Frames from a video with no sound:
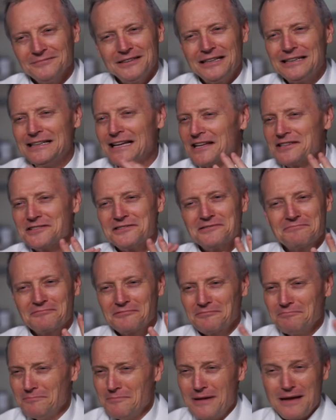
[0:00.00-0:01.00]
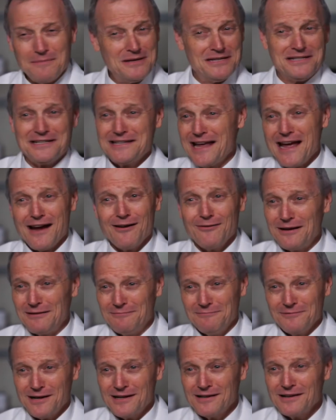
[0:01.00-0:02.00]
And that's maybe scary,
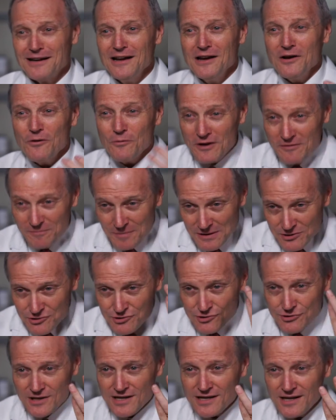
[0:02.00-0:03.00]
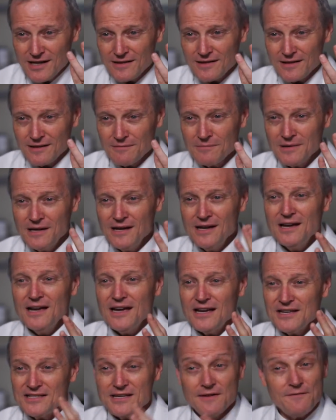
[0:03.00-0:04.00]
right? We've been treating them
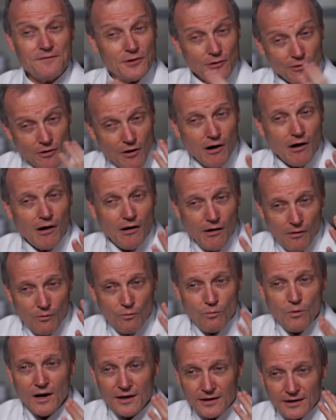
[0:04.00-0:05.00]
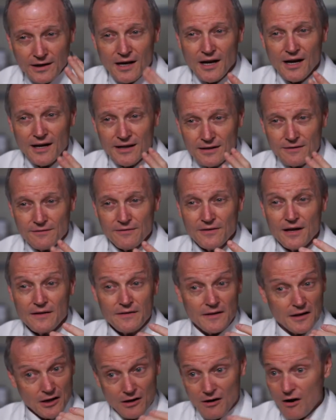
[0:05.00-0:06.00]
as if they're all one kind of thing,
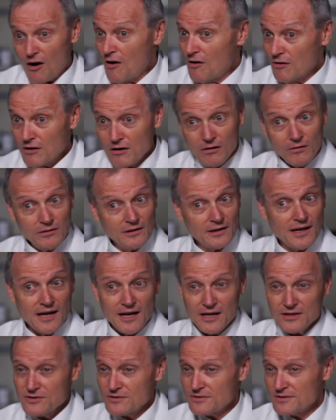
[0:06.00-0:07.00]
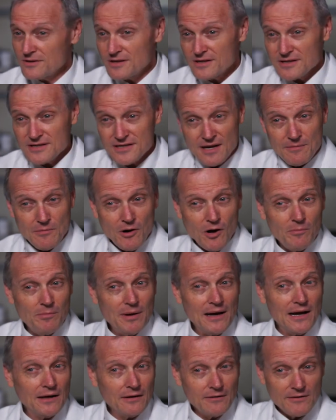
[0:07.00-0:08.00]
that all colon cancers are the same, all
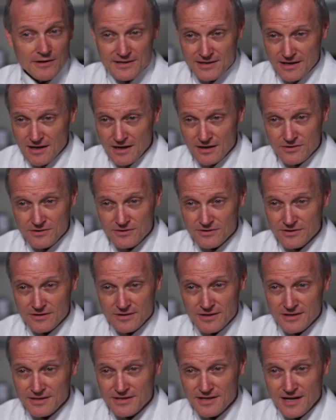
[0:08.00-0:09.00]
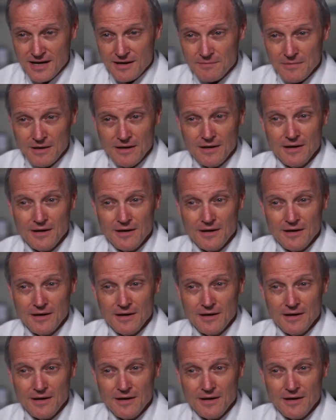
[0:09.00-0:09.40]
pancreas cancers are the same.